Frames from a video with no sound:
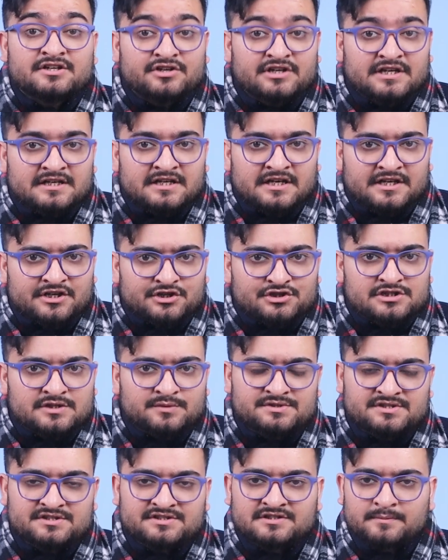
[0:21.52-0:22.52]
Green Energy,
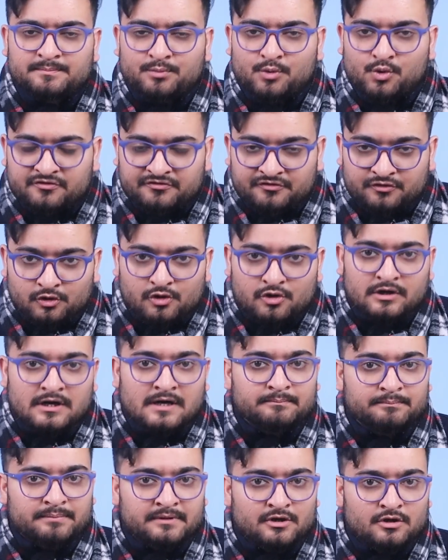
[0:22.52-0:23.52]
which is a portfolio
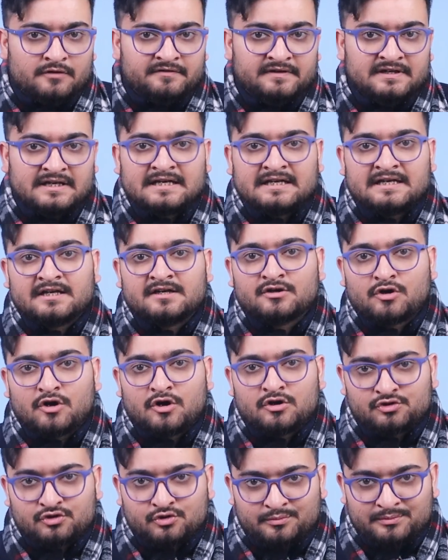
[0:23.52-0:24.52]
company of an Indian
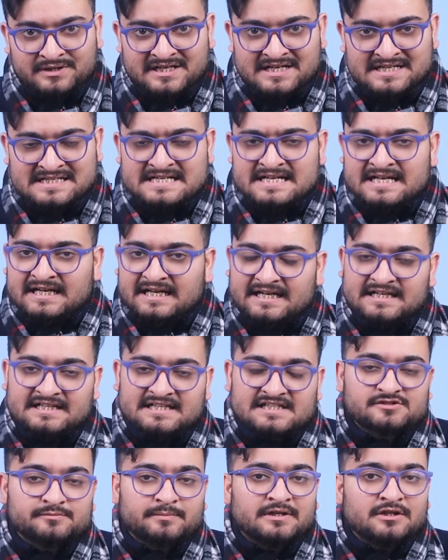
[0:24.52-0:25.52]
conglomerate. It
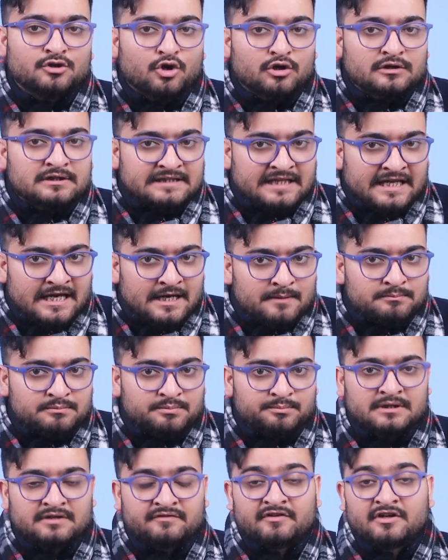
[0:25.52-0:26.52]
has been not named,
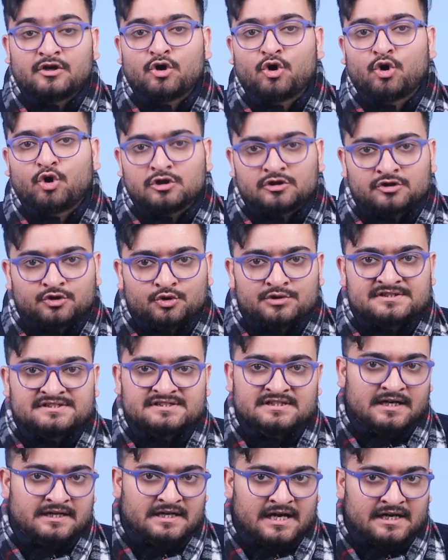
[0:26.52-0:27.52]
but we all know
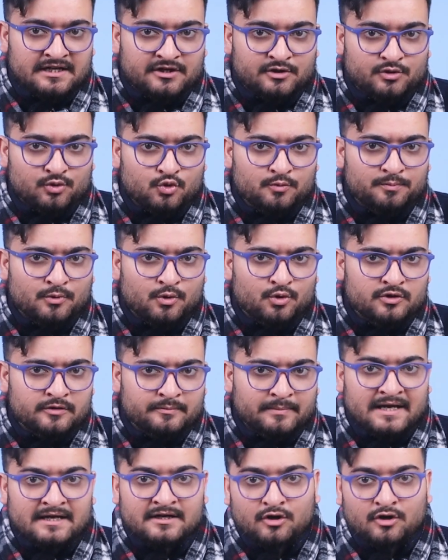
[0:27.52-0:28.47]
it's Adani Group owned by